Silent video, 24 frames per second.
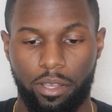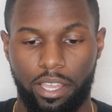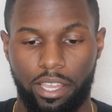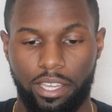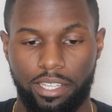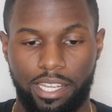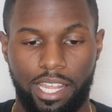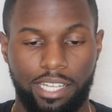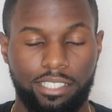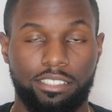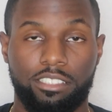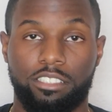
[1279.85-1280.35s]

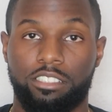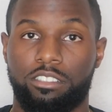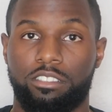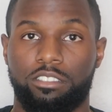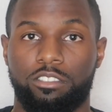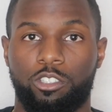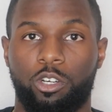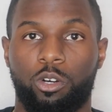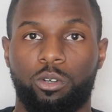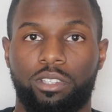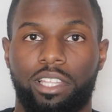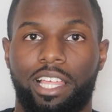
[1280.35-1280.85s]
and I
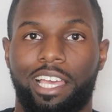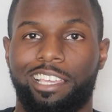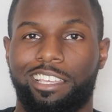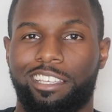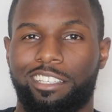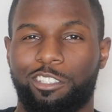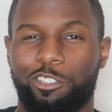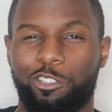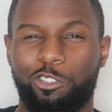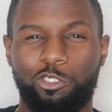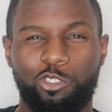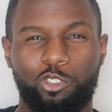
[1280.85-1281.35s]
just don't
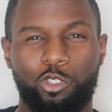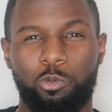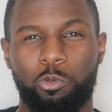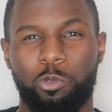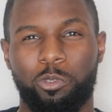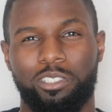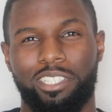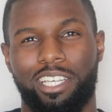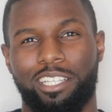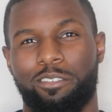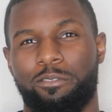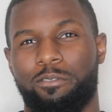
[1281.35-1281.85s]
like
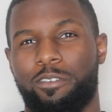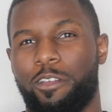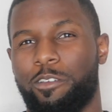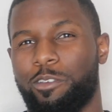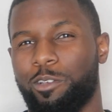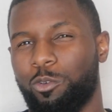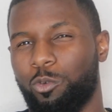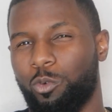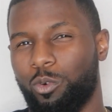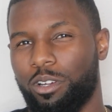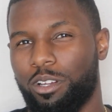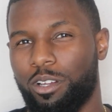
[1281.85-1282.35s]
YouTubers that are
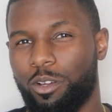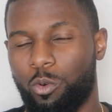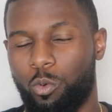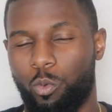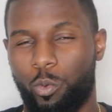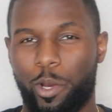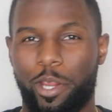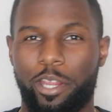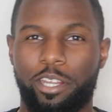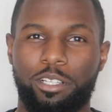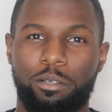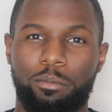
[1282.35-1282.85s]
very
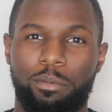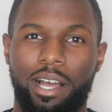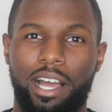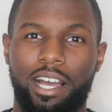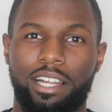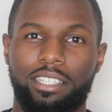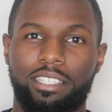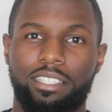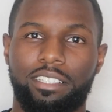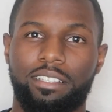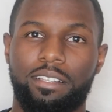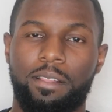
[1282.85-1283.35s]
weird
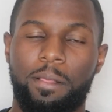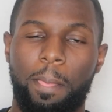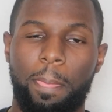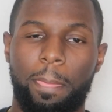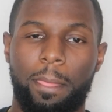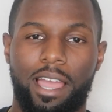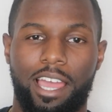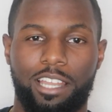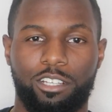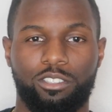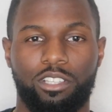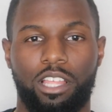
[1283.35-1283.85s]
about it.
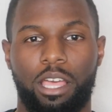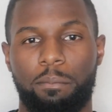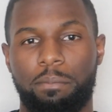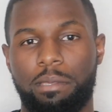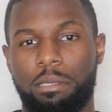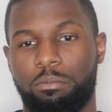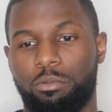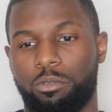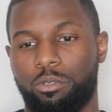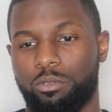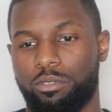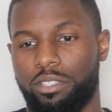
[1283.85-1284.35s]
I don't like
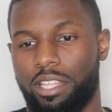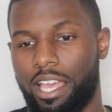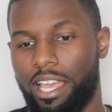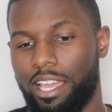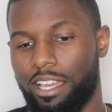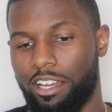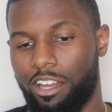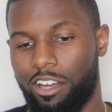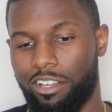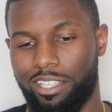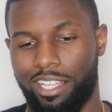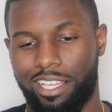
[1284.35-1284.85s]
people
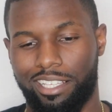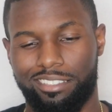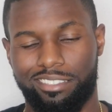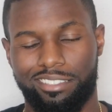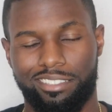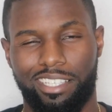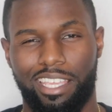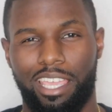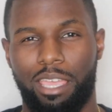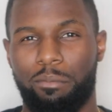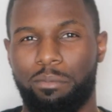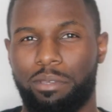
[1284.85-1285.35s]
that are like
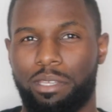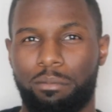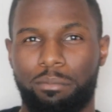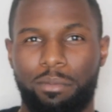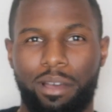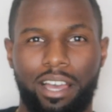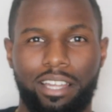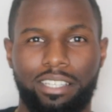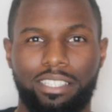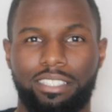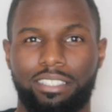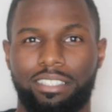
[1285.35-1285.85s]
scammy
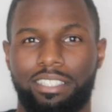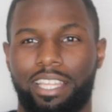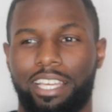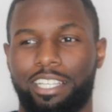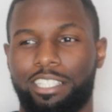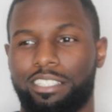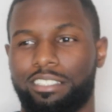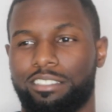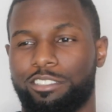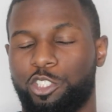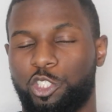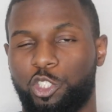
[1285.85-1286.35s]
about it,
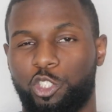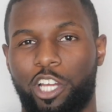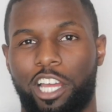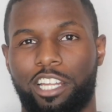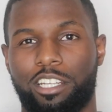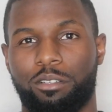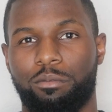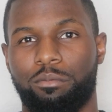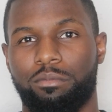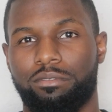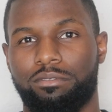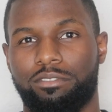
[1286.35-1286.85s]
that try
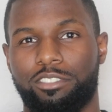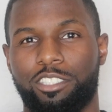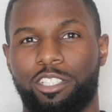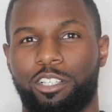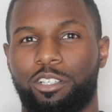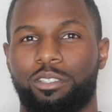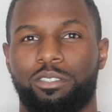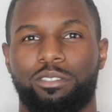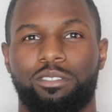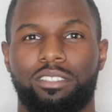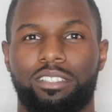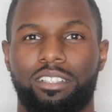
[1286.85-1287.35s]
to, you
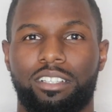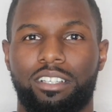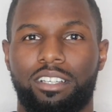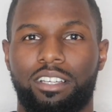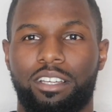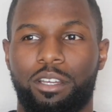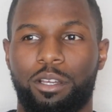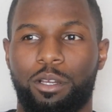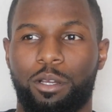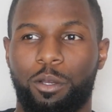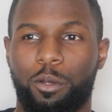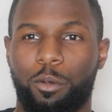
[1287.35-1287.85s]
know,
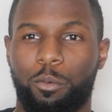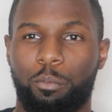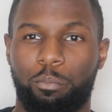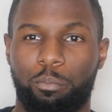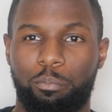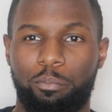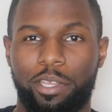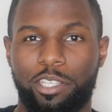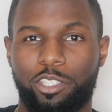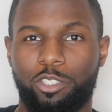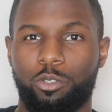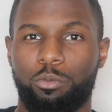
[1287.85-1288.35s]

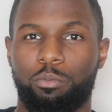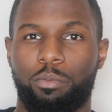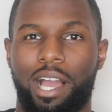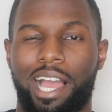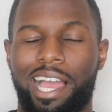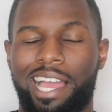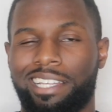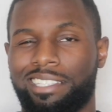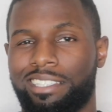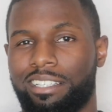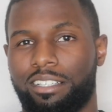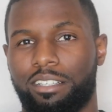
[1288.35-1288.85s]
make you
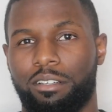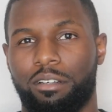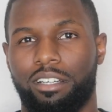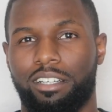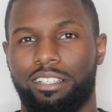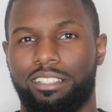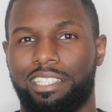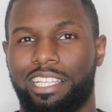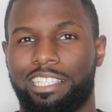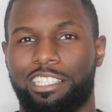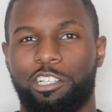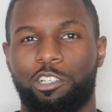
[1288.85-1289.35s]
buy
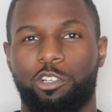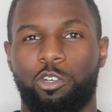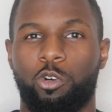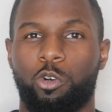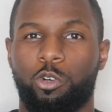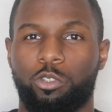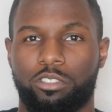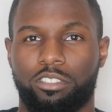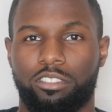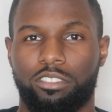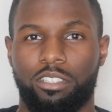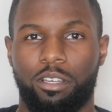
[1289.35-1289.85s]
like a
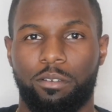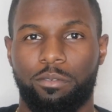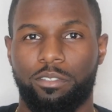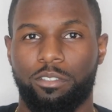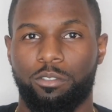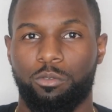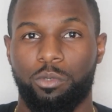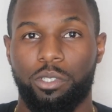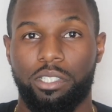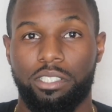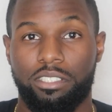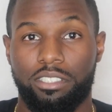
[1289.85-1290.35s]
course or
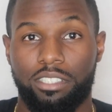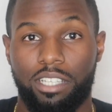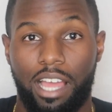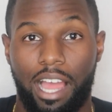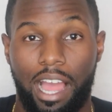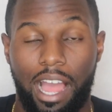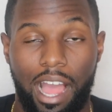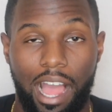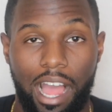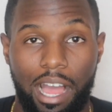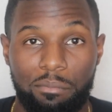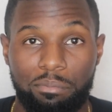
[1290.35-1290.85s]
something, which
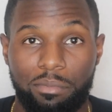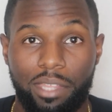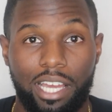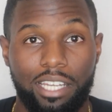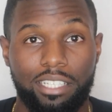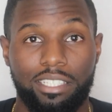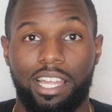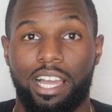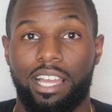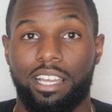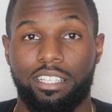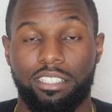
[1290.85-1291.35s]
I'm
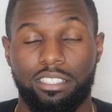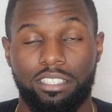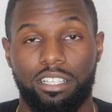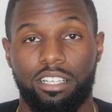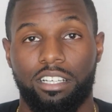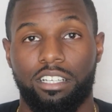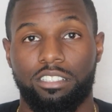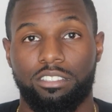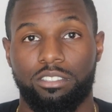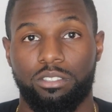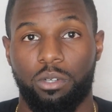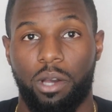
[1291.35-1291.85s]
not knocking the
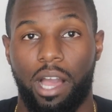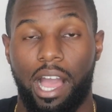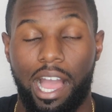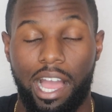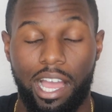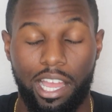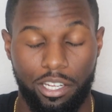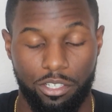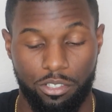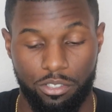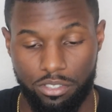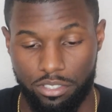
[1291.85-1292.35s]
hustle.
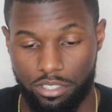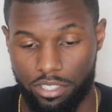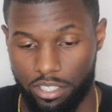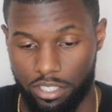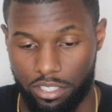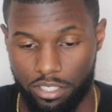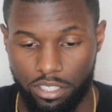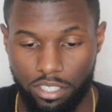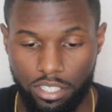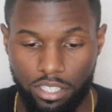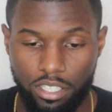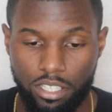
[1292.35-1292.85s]
I
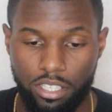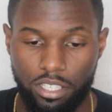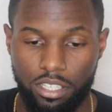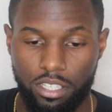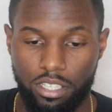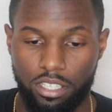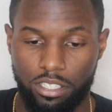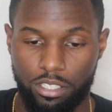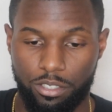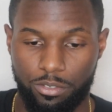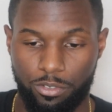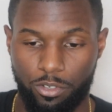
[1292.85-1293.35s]
understand,
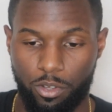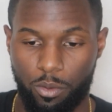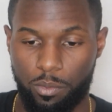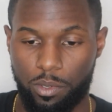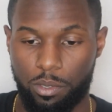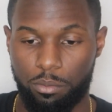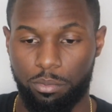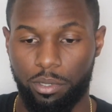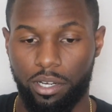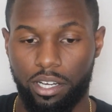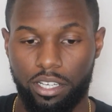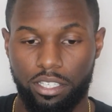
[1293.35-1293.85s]
you feel
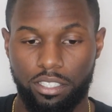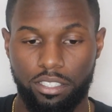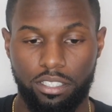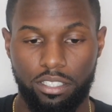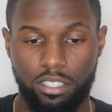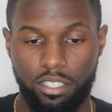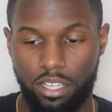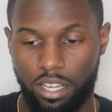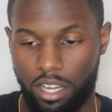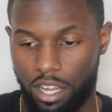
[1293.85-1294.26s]
me? But